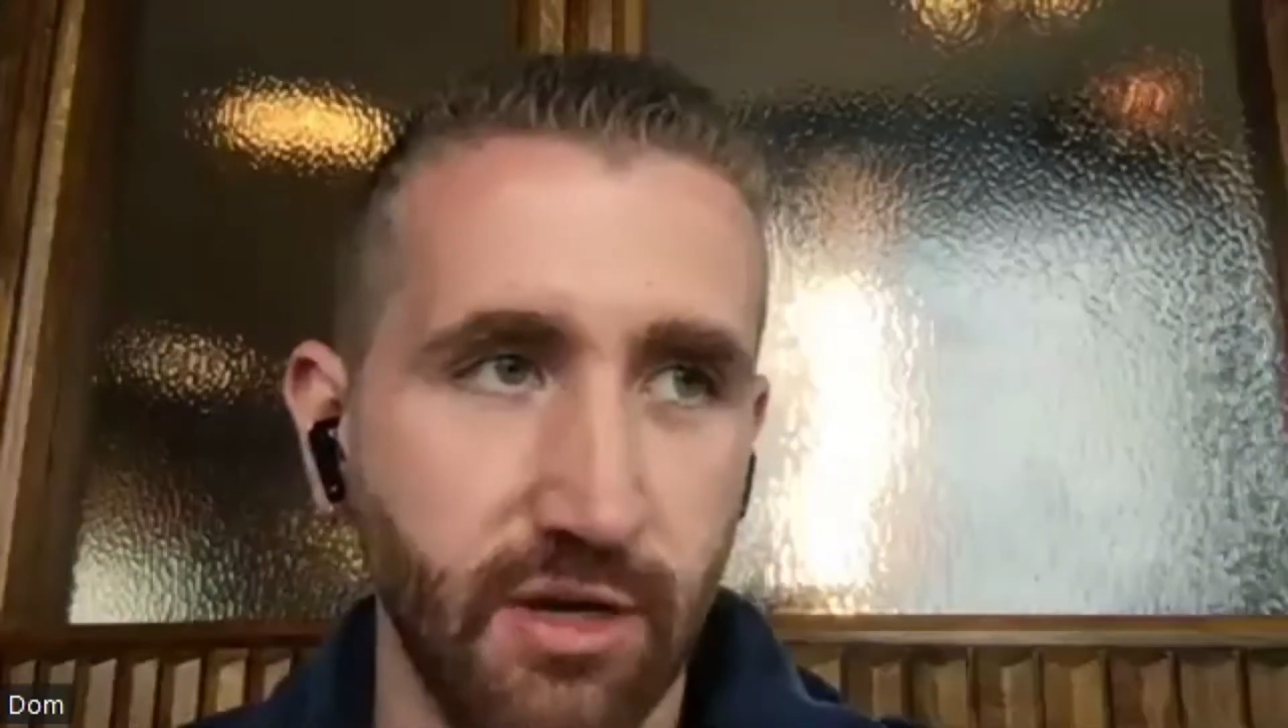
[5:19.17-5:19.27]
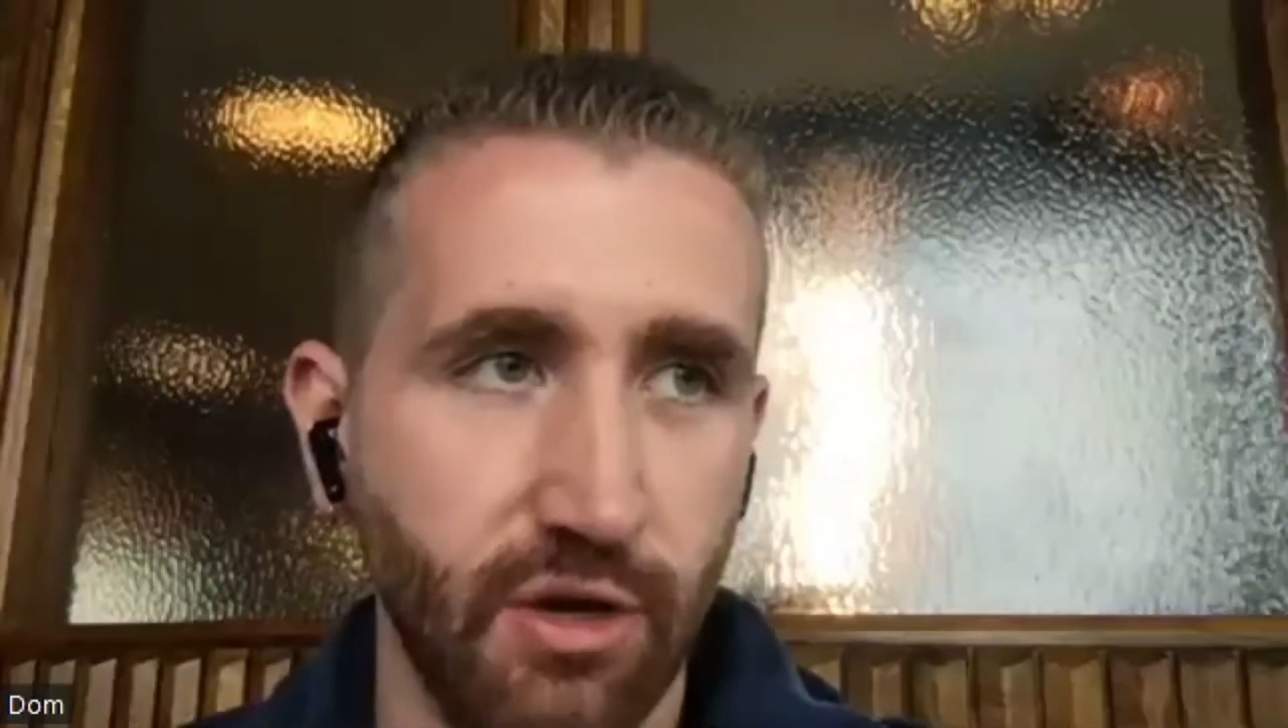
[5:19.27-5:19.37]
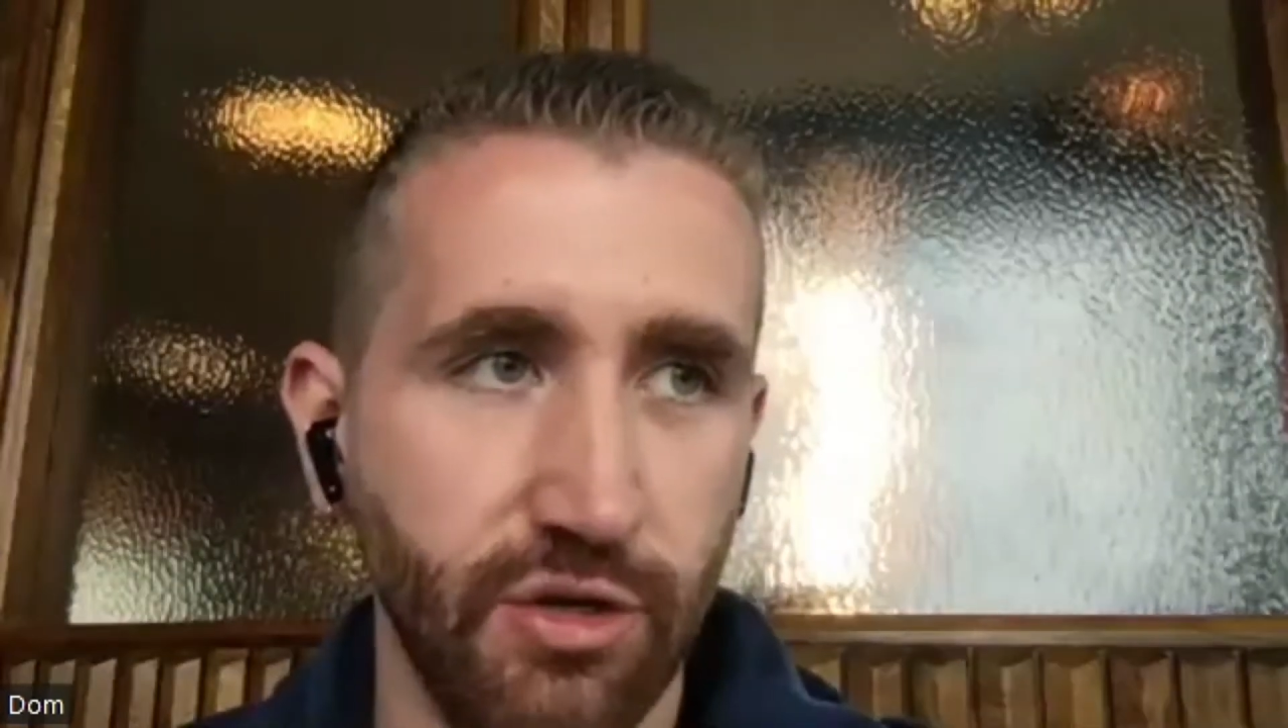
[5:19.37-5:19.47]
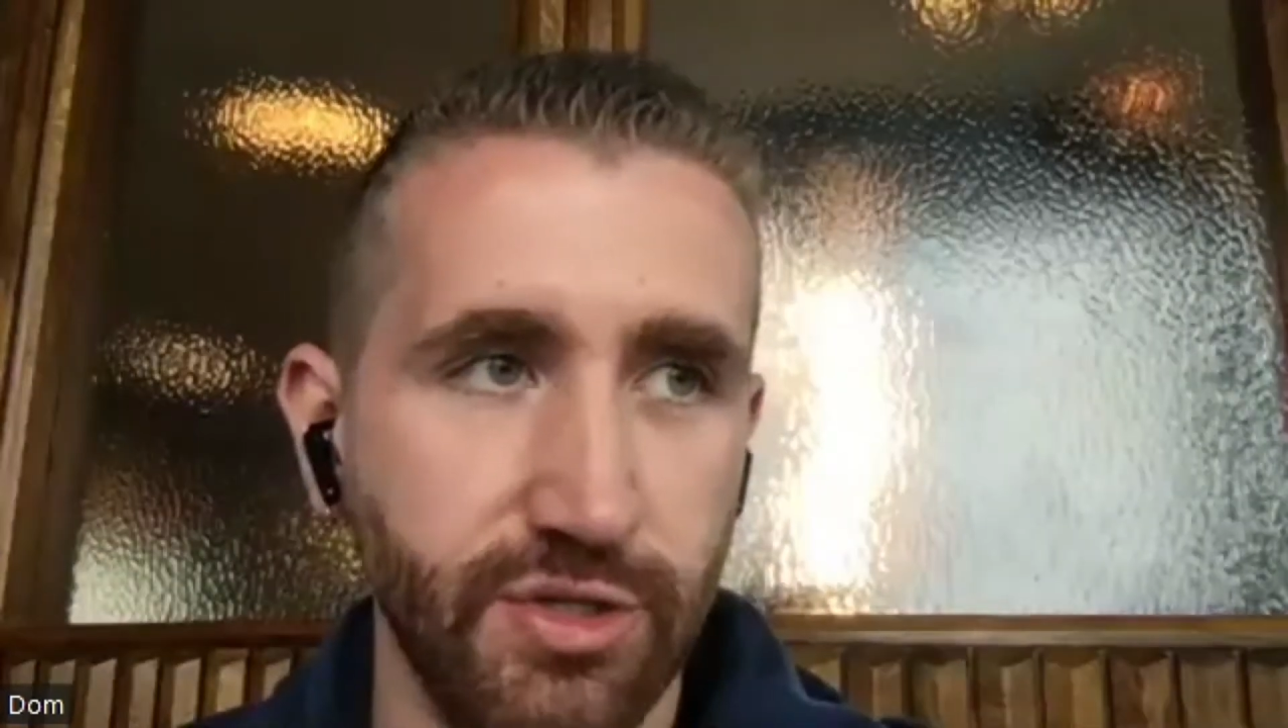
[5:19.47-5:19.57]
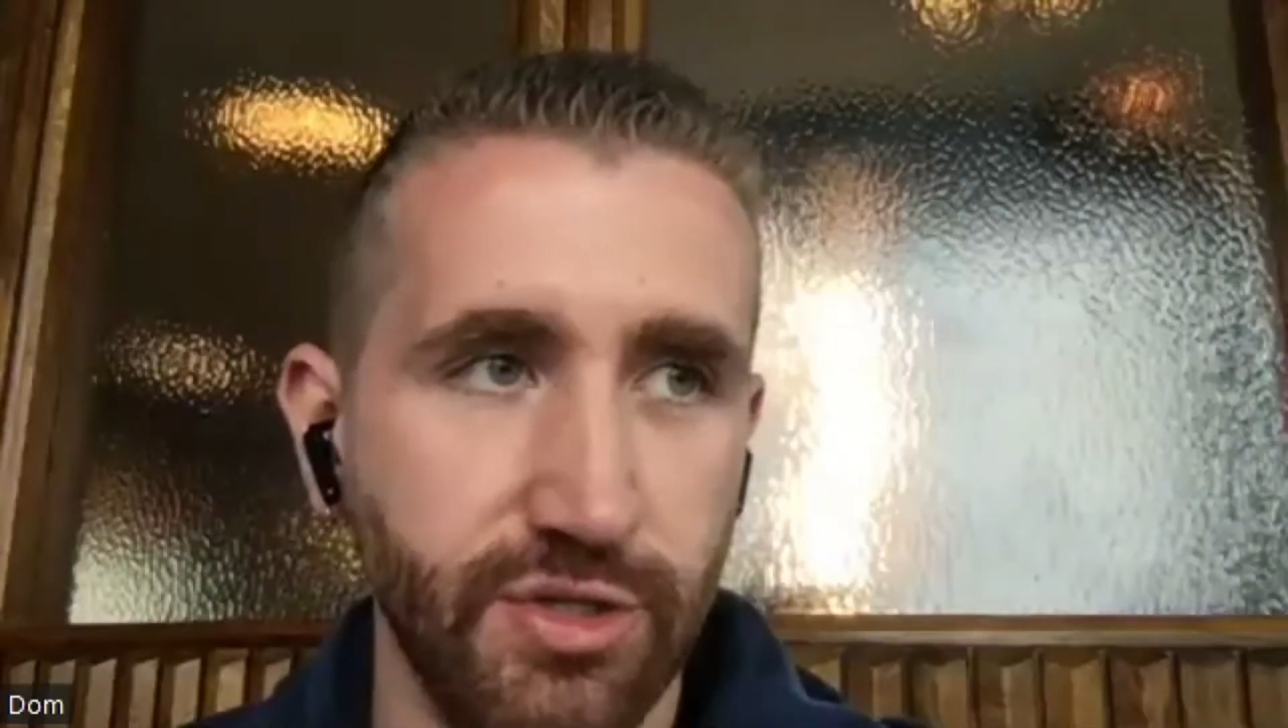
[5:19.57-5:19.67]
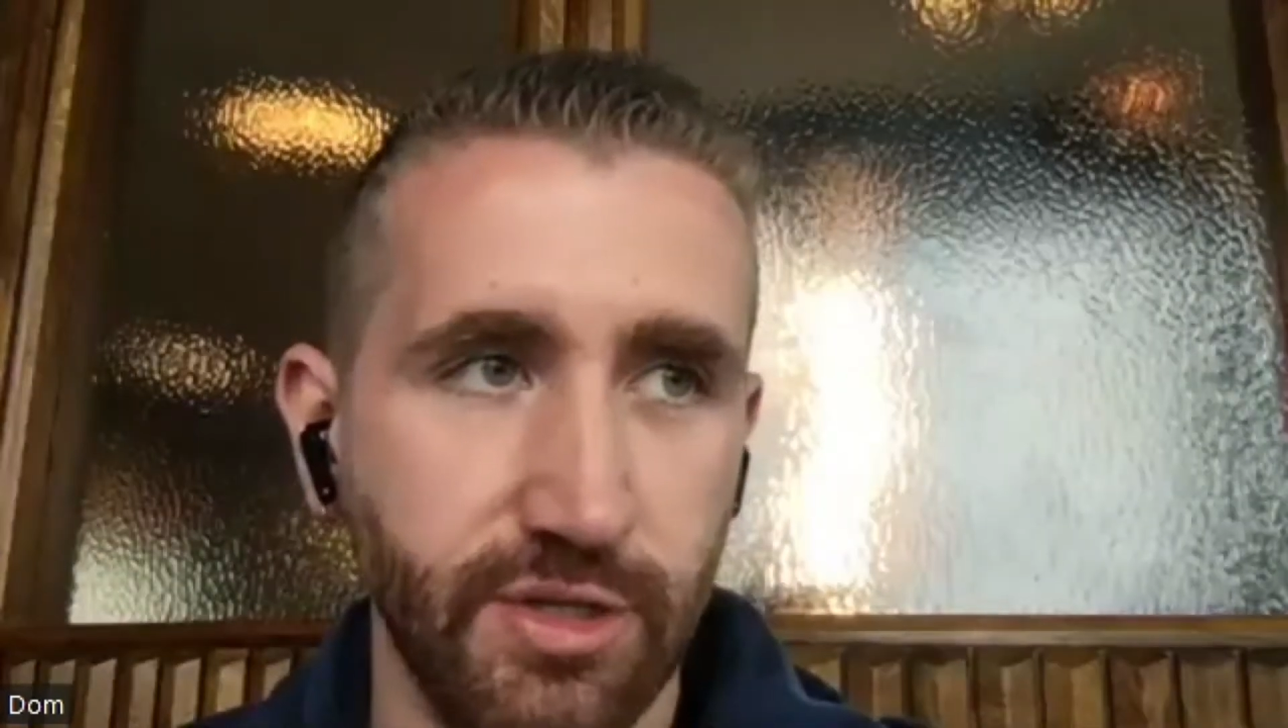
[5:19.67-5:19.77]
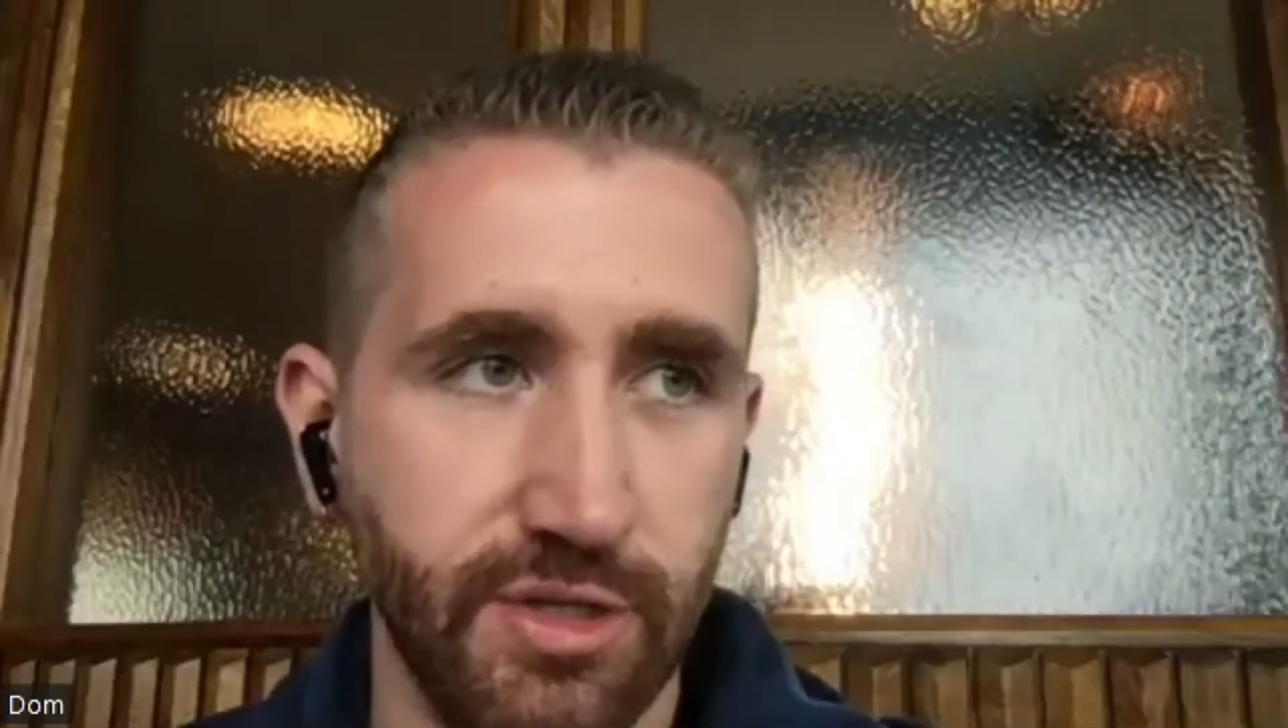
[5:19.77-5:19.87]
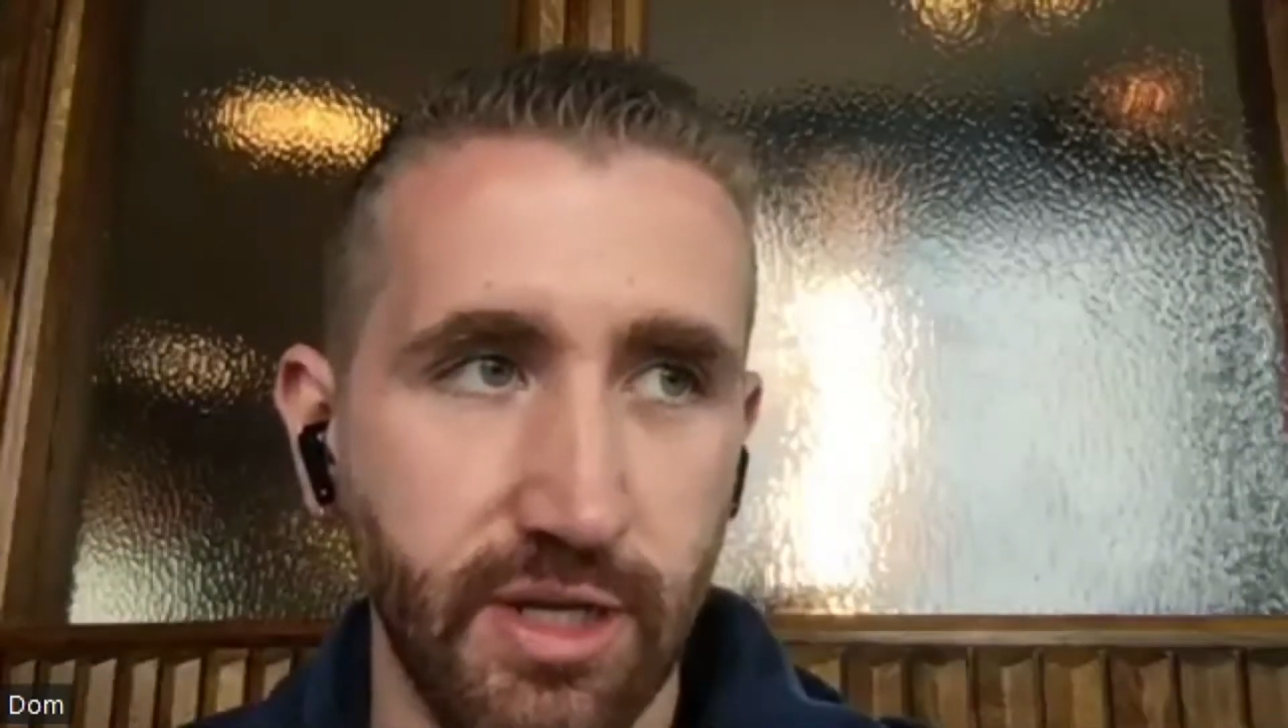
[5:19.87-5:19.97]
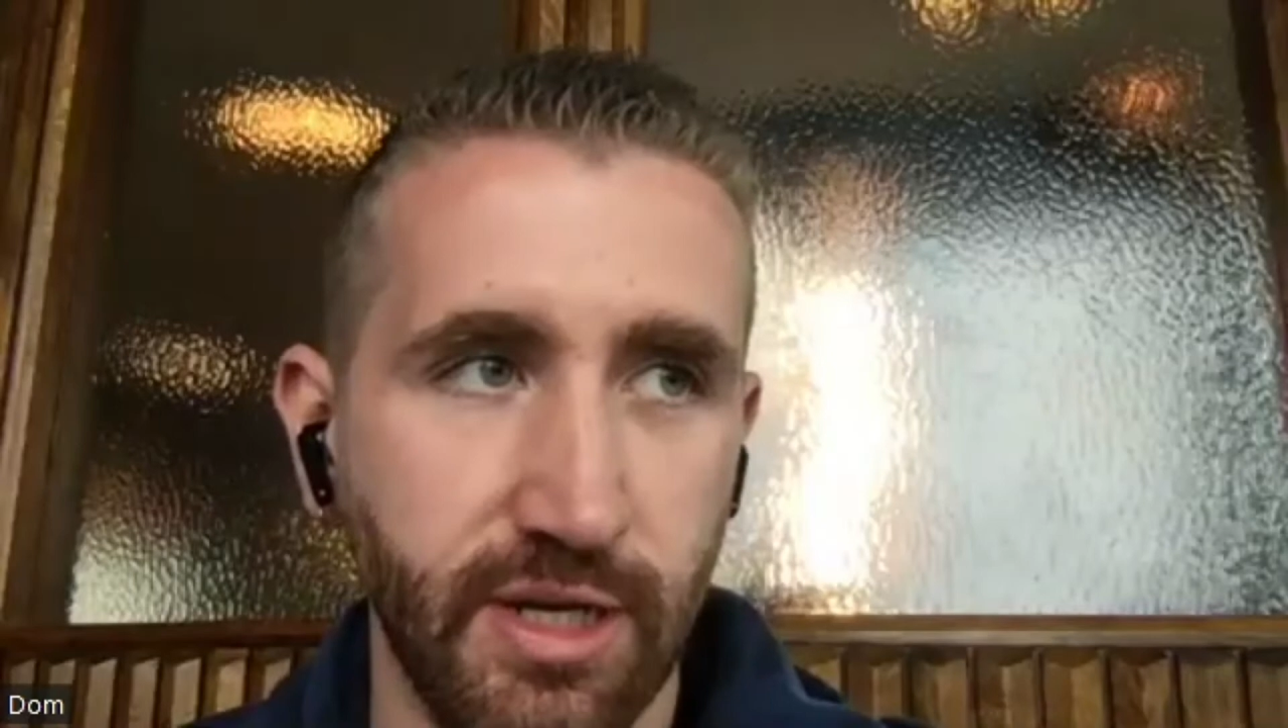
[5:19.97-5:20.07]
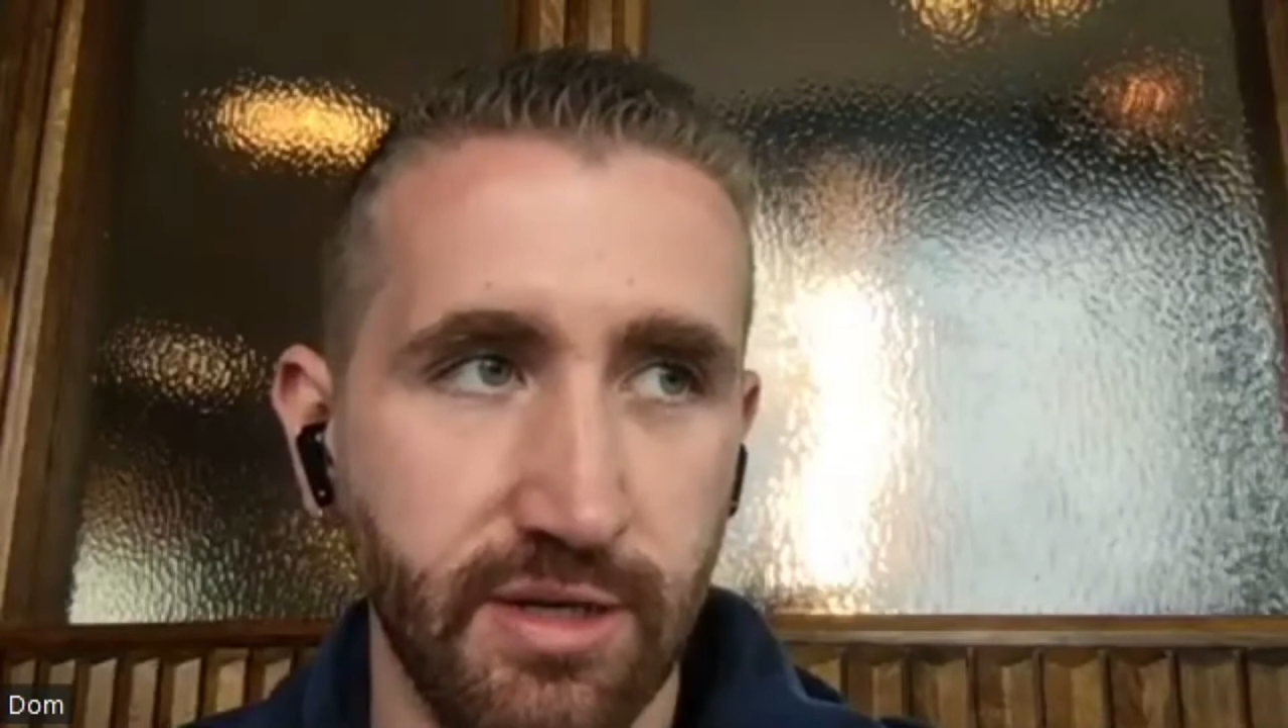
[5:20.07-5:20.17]

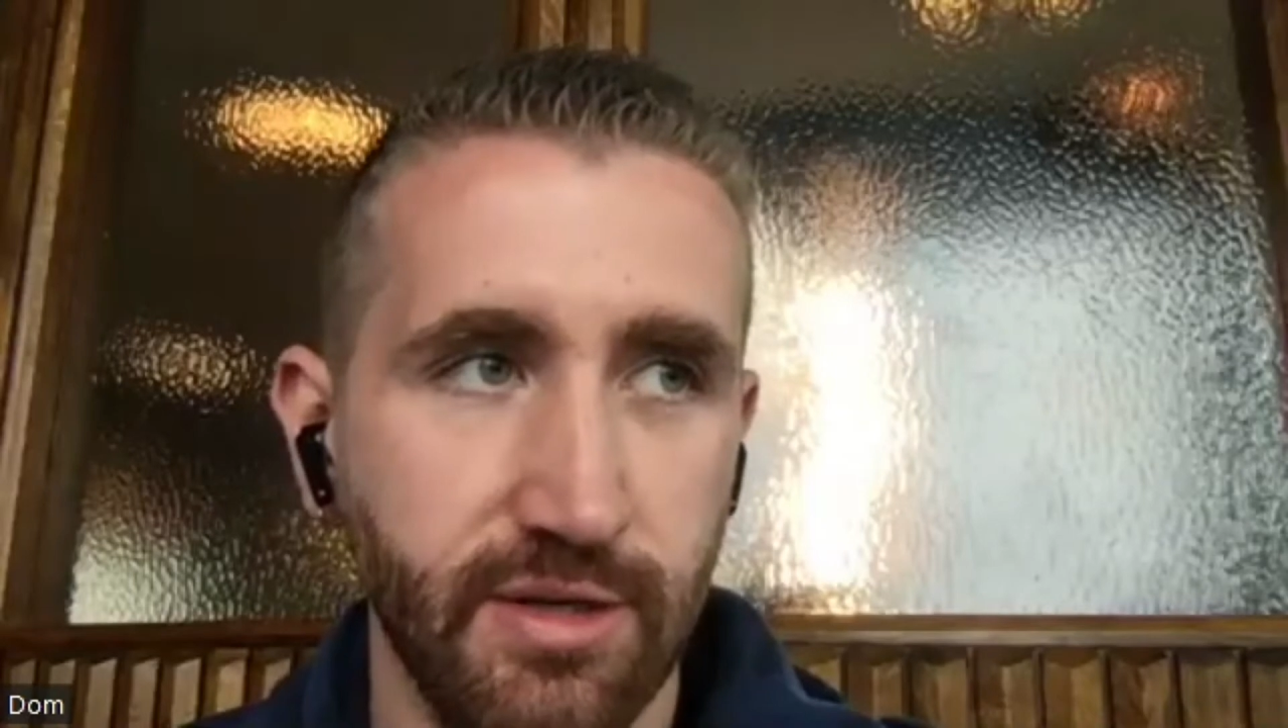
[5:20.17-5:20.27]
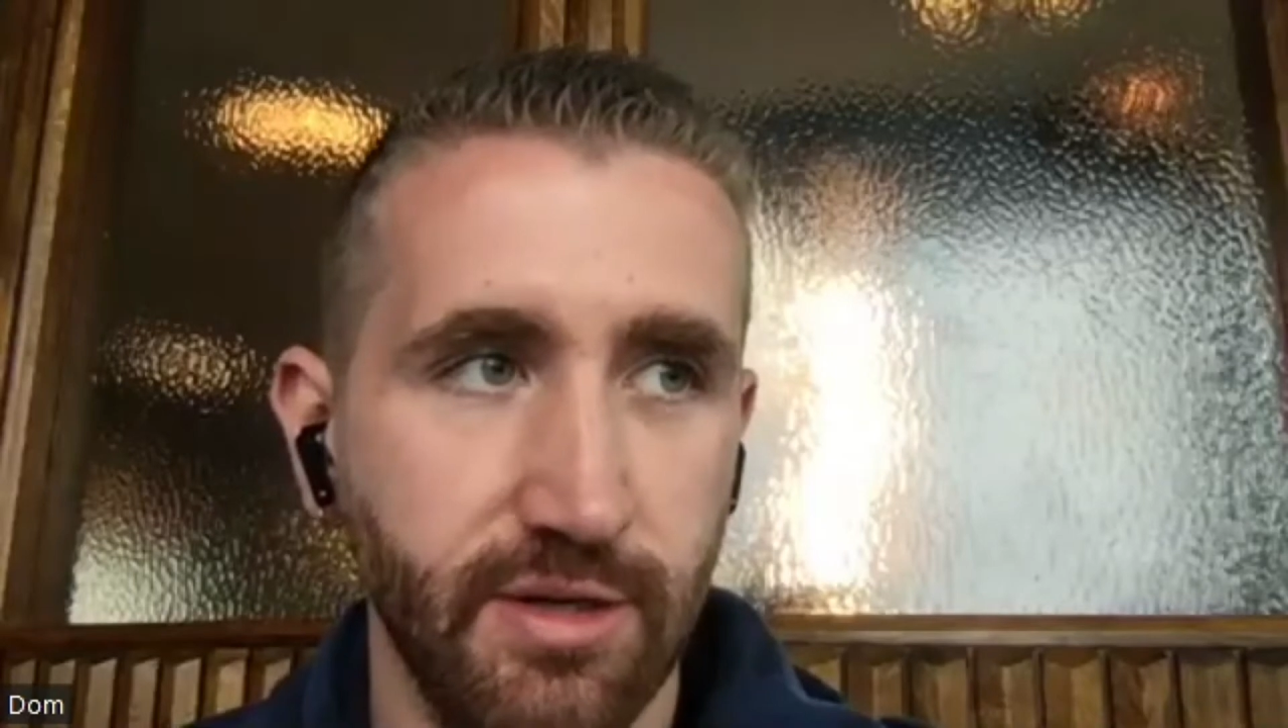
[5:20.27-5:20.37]
constantly